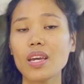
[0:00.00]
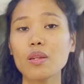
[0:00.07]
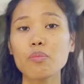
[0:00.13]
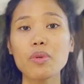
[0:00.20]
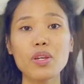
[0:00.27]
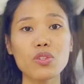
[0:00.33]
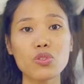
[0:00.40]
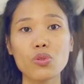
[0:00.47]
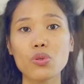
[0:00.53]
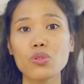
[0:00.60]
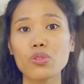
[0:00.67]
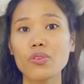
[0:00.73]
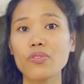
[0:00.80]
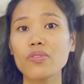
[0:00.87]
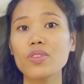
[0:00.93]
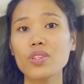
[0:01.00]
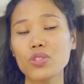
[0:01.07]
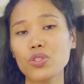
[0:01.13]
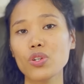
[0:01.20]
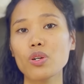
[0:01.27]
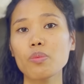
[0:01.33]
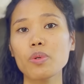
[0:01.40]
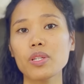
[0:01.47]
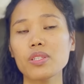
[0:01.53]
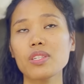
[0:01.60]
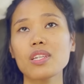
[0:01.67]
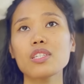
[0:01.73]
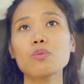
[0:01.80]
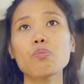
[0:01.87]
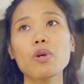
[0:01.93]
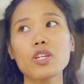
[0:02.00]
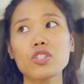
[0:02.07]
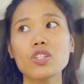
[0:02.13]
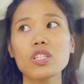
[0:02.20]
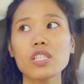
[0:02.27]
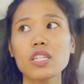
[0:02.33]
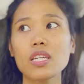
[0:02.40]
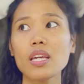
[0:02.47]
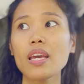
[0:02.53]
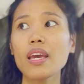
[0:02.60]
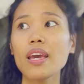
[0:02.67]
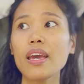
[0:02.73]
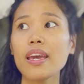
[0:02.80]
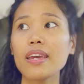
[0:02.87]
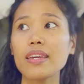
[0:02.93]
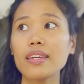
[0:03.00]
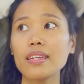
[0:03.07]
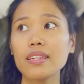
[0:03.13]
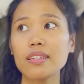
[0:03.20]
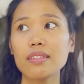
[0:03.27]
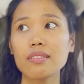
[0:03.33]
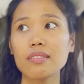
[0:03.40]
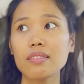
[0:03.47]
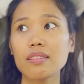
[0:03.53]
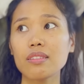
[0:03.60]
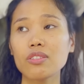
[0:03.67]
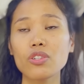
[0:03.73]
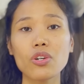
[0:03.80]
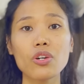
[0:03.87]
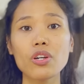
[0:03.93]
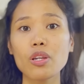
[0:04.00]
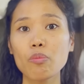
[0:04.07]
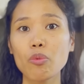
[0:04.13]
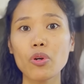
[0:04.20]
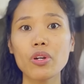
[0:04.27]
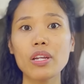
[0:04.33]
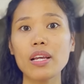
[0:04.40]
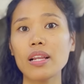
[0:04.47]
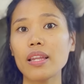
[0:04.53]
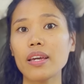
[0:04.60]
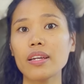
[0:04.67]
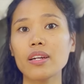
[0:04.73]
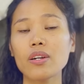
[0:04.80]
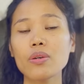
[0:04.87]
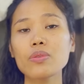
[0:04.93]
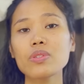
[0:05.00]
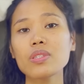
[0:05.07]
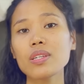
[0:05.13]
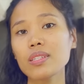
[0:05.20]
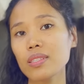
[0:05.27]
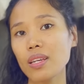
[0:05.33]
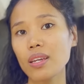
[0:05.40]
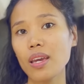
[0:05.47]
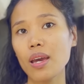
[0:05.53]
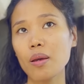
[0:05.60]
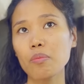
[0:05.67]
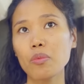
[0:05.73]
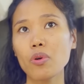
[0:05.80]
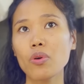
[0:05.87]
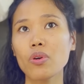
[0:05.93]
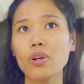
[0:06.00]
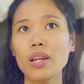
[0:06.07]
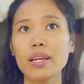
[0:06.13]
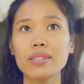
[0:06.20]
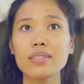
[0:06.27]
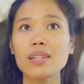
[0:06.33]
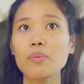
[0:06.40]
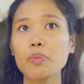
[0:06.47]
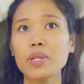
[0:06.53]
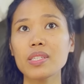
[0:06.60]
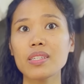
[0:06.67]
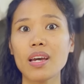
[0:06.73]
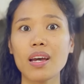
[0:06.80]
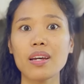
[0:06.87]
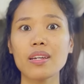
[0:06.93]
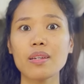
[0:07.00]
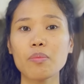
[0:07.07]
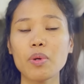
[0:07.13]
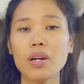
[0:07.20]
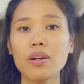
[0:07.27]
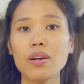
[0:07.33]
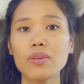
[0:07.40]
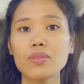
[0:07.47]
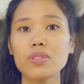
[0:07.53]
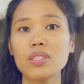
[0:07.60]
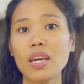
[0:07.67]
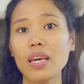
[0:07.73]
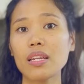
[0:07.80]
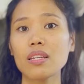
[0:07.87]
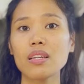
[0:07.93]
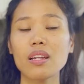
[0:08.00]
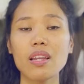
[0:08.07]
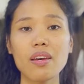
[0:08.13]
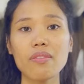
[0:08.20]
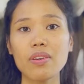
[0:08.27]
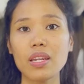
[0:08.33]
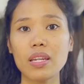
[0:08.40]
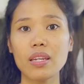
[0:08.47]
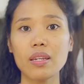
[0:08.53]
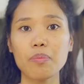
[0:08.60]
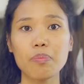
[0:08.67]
can be a source of disturbance, especially in the early morning, like around 6 a.m. or like sleeping time around 10-11